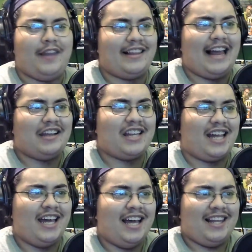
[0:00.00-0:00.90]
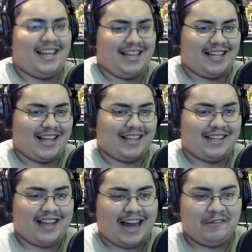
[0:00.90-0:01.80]
Like that's like
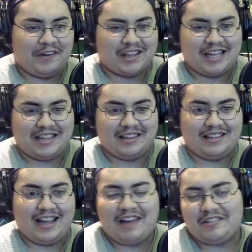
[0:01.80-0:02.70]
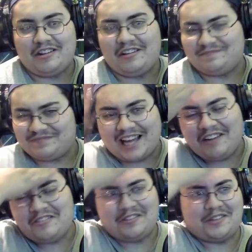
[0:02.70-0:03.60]
I don't want to say I
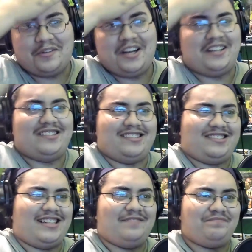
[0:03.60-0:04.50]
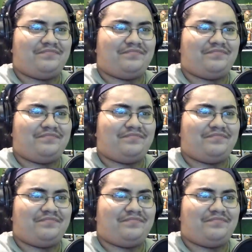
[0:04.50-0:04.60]
don't know what the word is. It's like